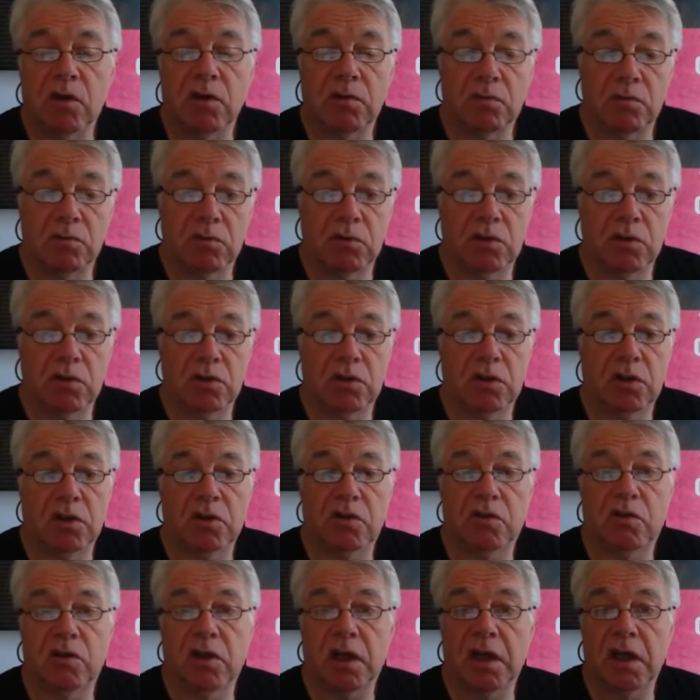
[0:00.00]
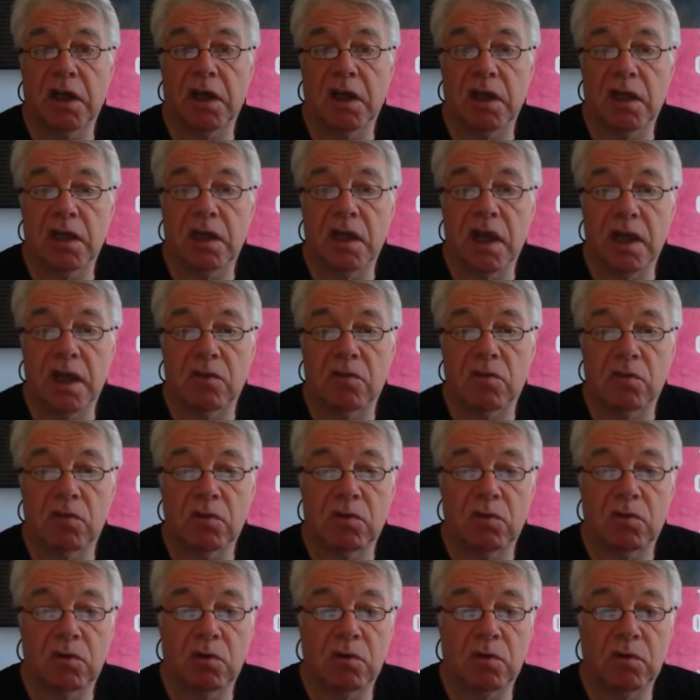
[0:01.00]
I would say get
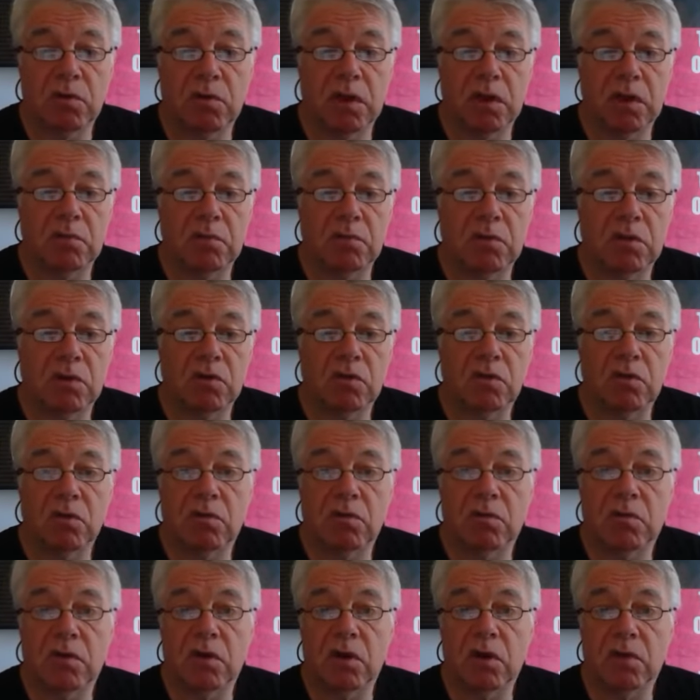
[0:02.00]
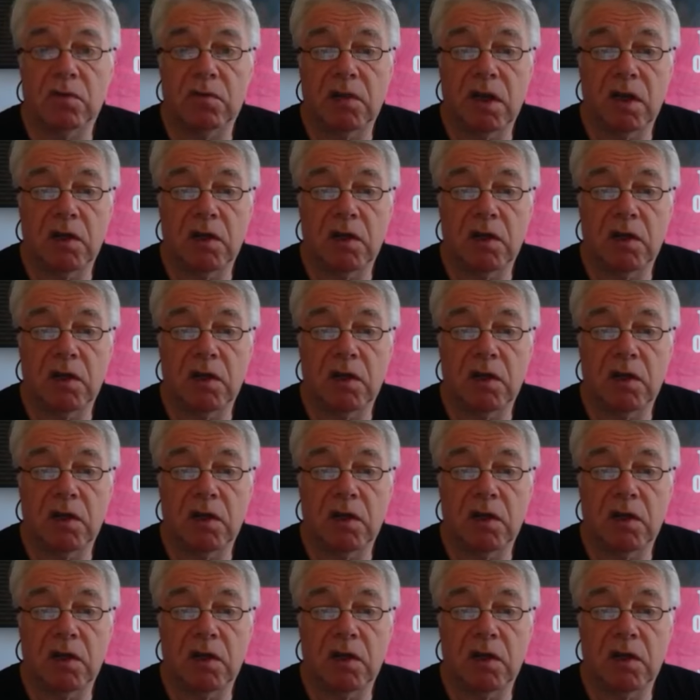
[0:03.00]
yourself a 125,